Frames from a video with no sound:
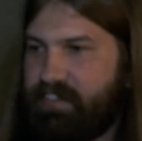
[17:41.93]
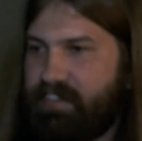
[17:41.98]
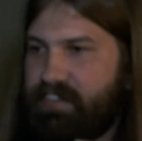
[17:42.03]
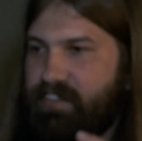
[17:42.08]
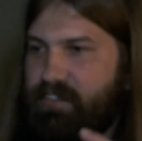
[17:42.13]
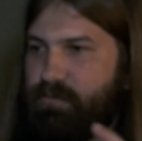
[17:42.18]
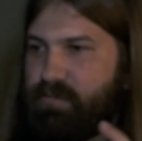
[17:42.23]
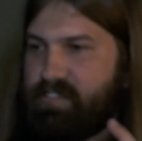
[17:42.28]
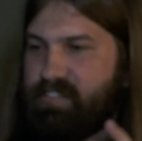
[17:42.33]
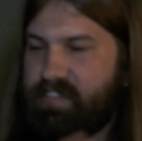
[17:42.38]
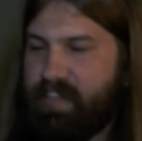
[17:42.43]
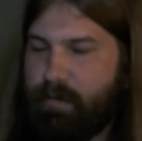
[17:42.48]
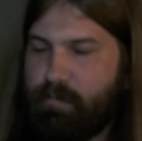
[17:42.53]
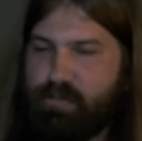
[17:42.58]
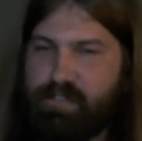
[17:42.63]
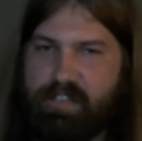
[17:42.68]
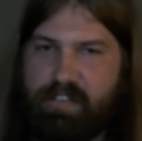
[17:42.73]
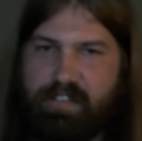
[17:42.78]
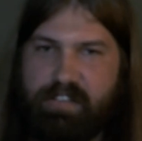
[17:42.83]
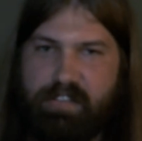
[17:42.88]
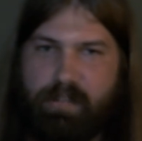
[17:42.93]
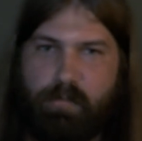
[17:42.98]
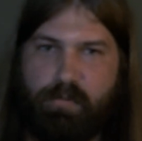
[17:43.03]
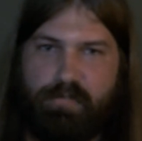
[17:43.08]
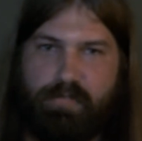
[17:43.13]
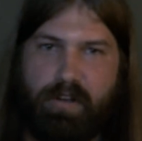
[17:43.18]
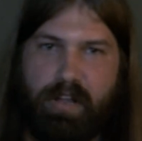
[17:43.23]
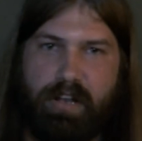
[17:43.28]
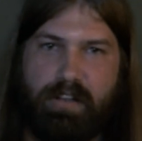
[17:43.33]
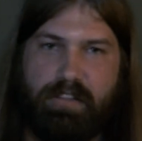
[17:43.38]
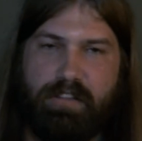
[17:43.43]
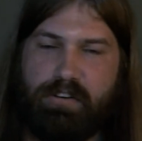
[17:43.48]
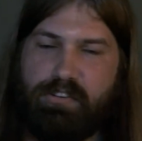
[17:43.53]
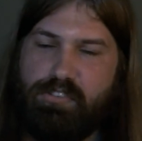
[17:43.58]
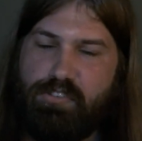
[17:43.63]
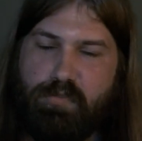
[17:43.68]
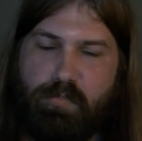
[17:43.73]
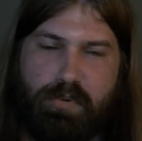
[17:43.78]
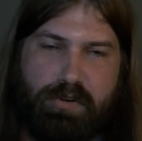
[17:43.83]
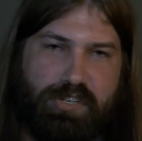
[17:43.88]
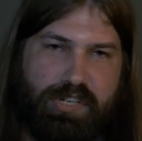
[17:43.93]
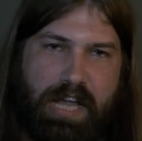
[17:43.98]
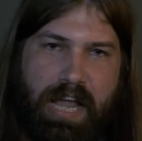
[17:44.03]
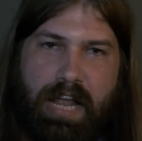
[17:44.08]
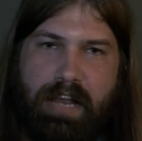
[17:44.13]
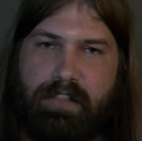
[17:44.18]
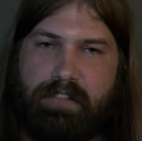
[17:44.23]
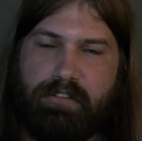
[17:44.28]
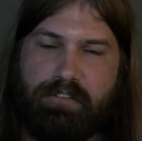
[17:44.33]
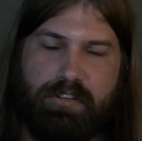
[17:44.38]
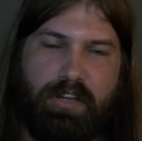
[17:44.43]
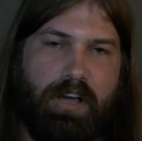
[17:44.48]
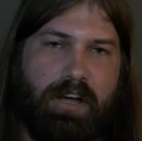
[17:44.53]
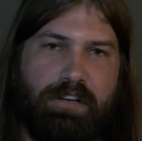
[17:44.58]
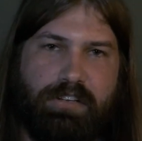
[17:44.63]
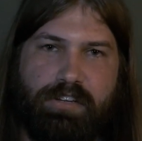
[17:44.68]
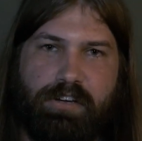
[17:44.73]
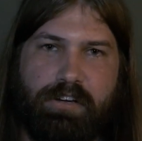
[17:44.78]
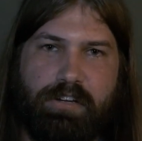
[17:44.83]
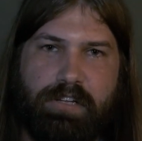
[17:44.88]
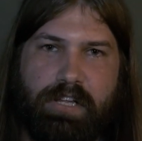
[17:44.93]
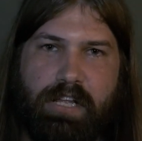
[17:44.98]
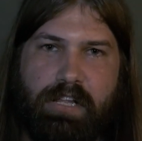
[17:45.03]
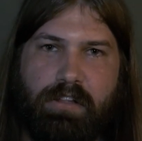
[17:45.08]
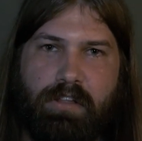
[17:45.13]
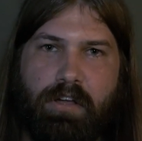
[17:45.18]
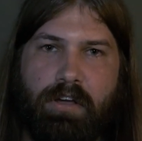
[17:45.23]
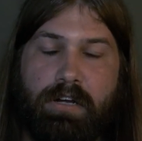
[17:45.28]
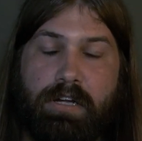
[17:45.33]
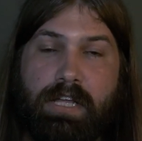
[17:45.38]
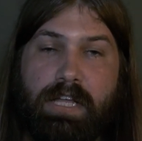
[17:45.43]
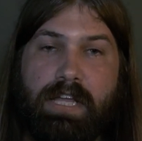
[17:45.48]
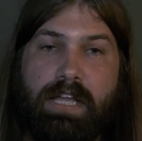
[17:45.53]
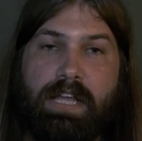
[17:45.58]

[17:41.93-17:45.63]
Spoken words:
The receptionist up front, they're super chatty. They'll talk to you all day long.